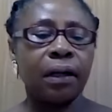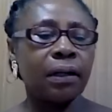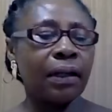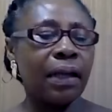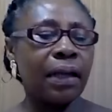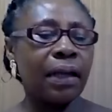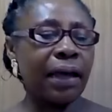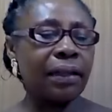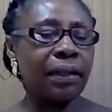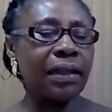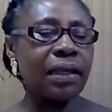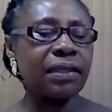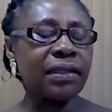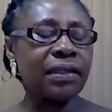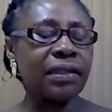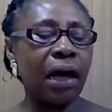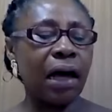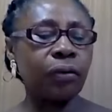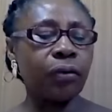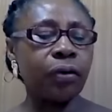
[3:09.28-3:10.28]
like this
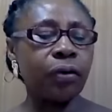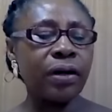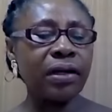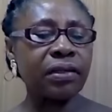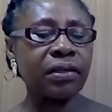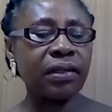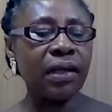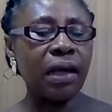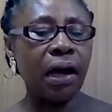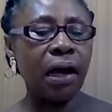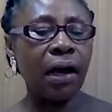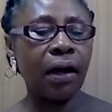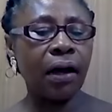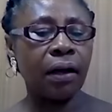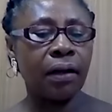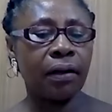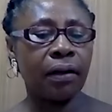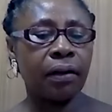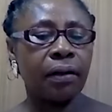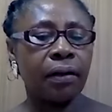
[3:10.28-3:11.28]
anorexia
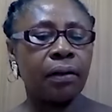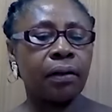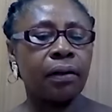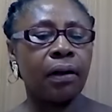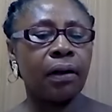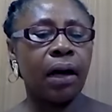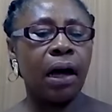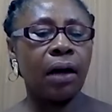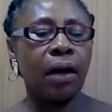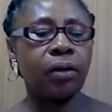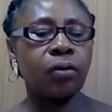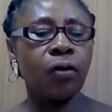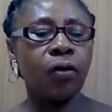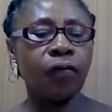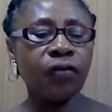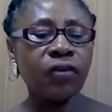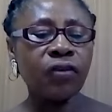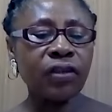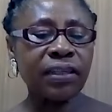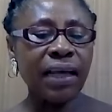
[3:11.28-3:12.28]

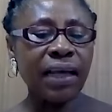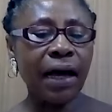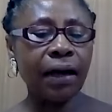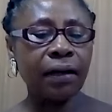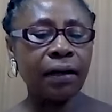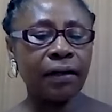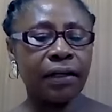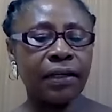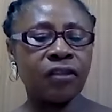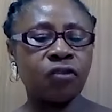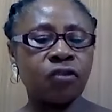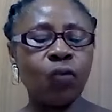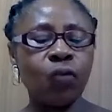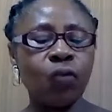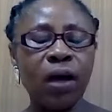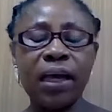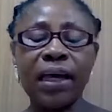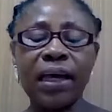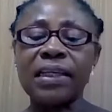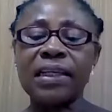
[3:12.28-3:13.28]
nervosa is
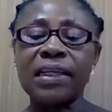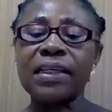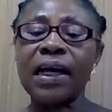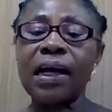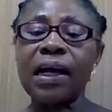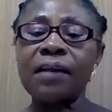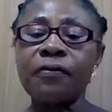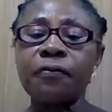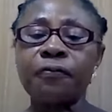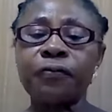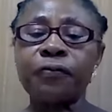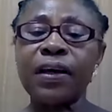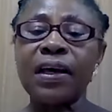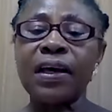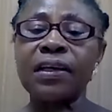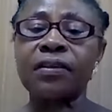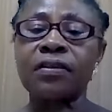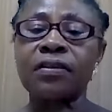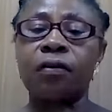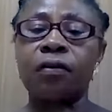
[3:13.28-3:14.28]
where a child
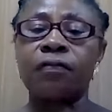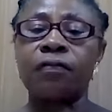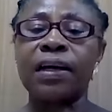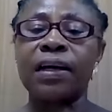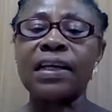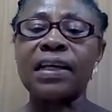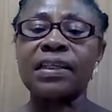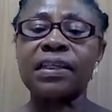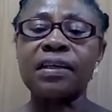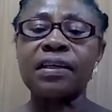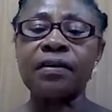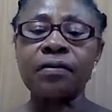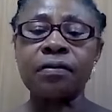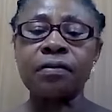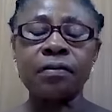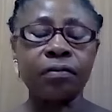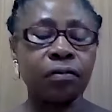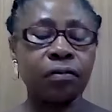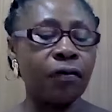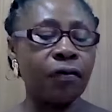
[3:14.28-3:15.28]
fears of
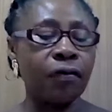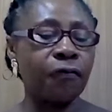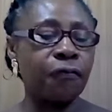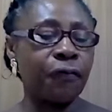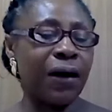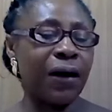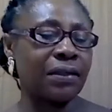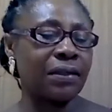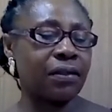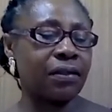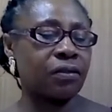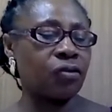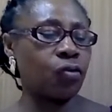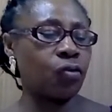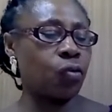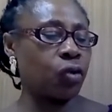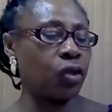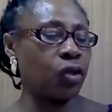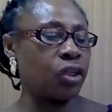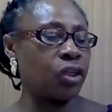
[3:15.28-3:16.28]
getting fat,
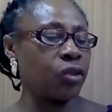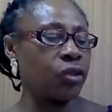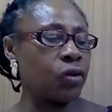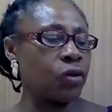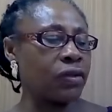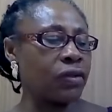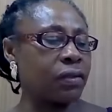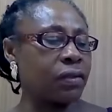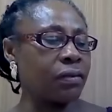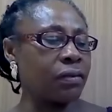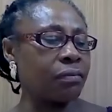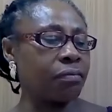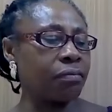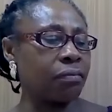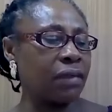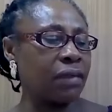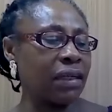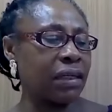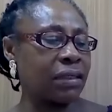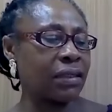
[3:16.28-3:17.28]
so he doesn't
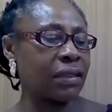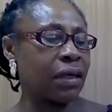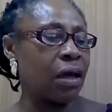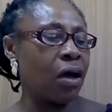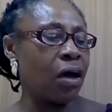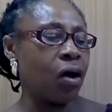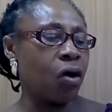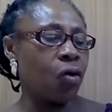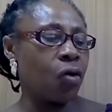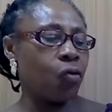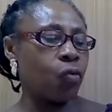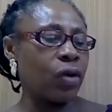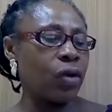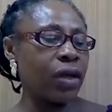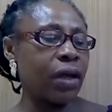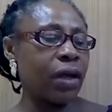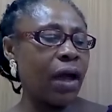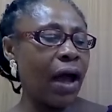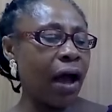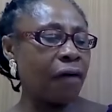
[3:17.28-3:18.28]
eat.
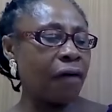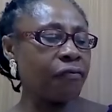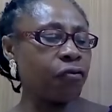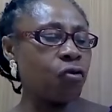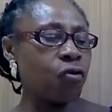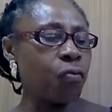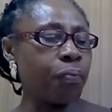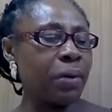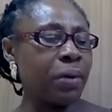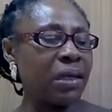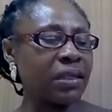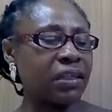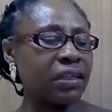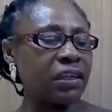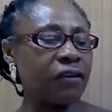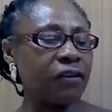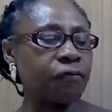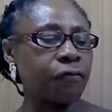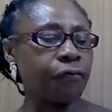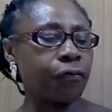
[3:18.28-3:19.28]
We have
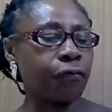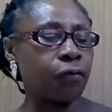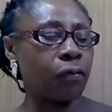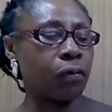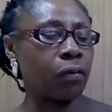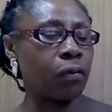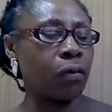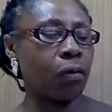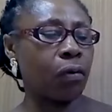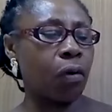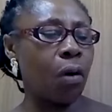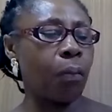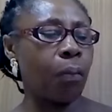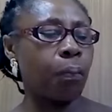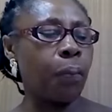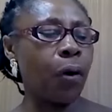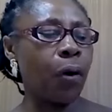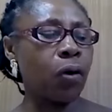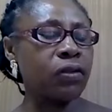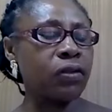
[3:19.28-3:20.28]
obsessive
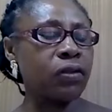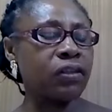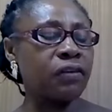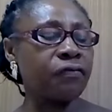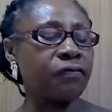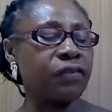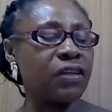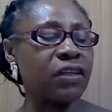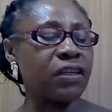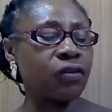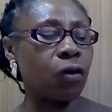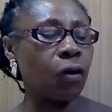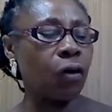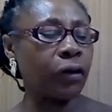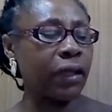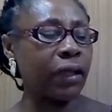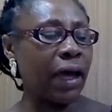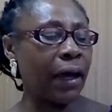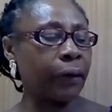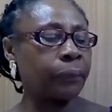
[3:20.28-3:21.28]
compulsive
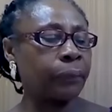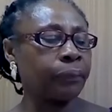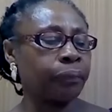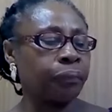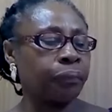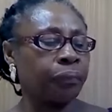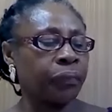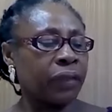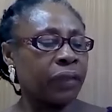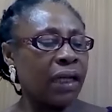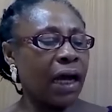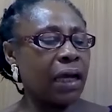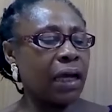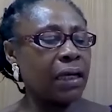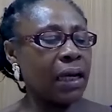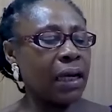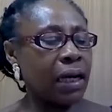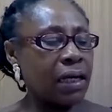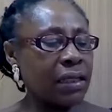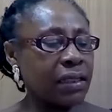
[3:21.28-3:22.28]
disorder
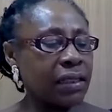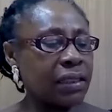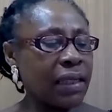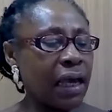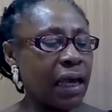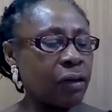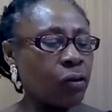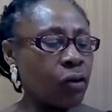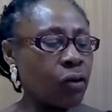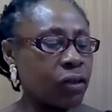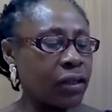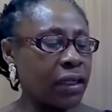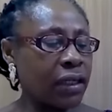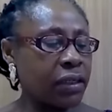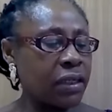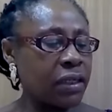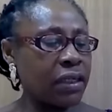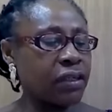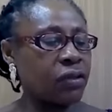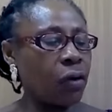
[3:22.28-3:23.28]
and a
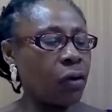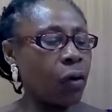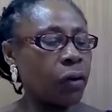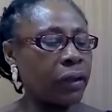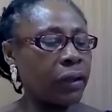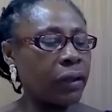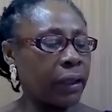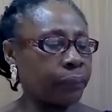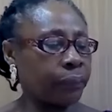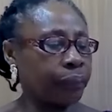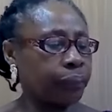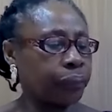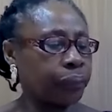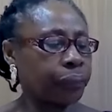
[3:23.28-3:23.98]
psychotic disorder.